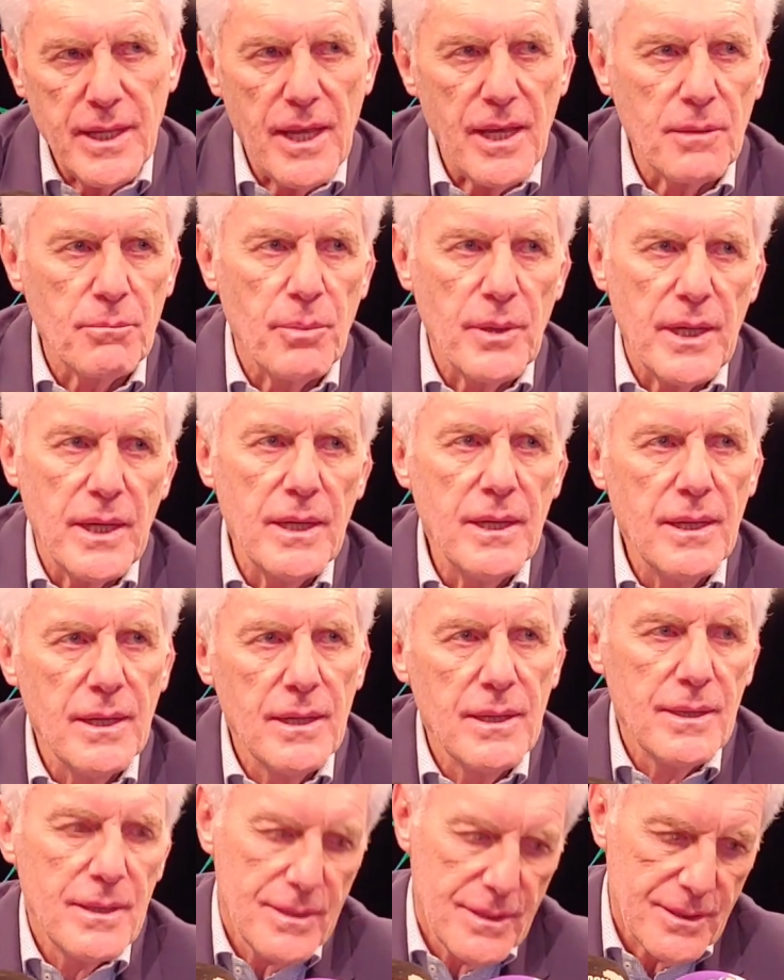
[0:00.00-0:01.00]
take
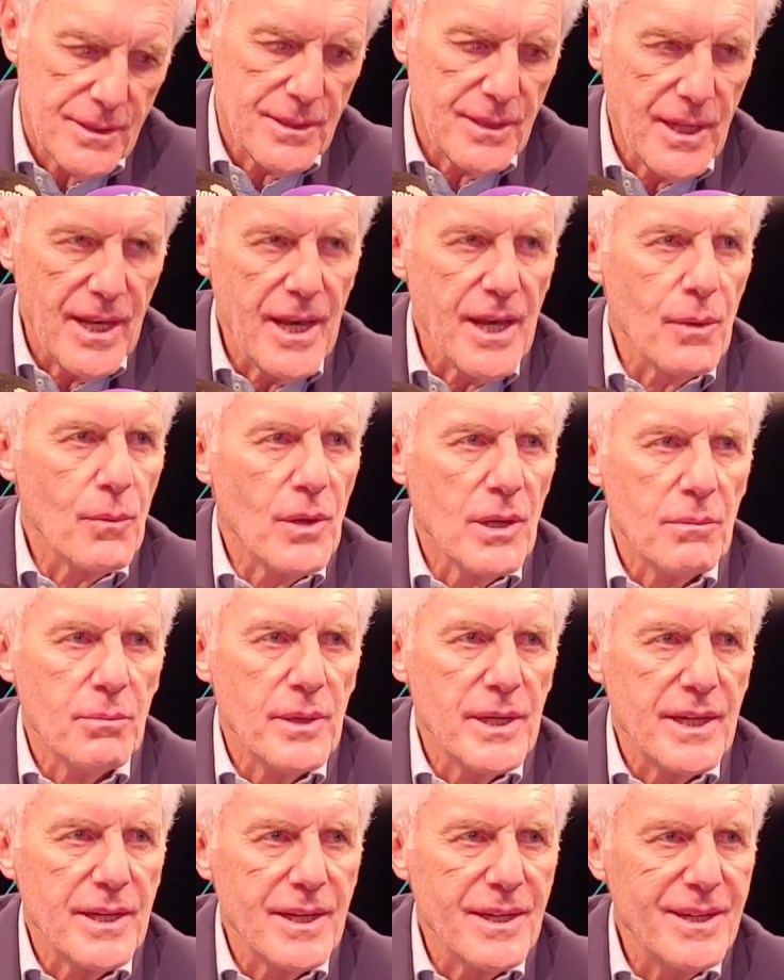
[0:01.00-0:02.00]
B, A will
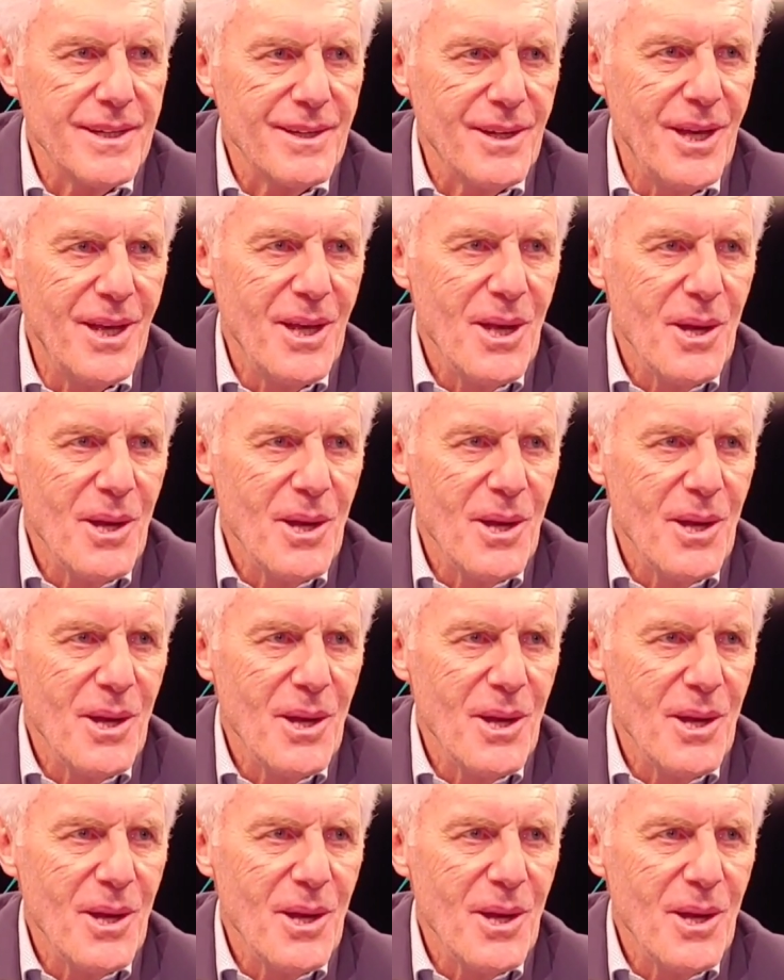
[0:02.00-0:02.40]
be